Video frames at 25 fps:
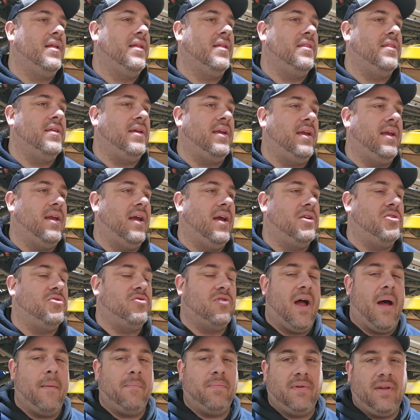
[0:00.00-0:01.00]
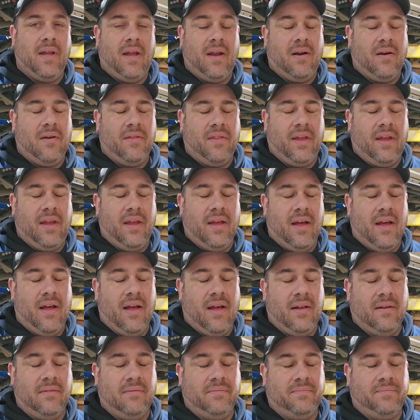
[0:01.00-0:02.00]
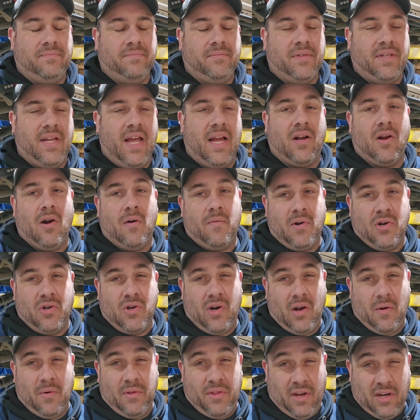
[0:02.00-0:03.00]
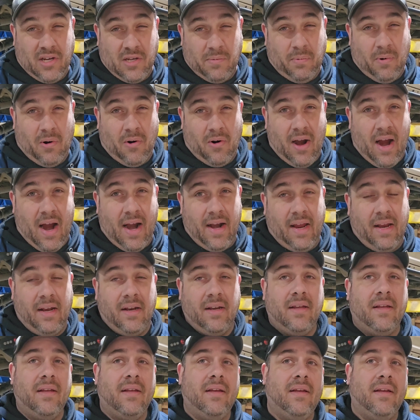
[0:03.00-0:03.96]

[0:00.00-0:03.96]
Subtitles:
the the deck over trailer with the Explorer on it.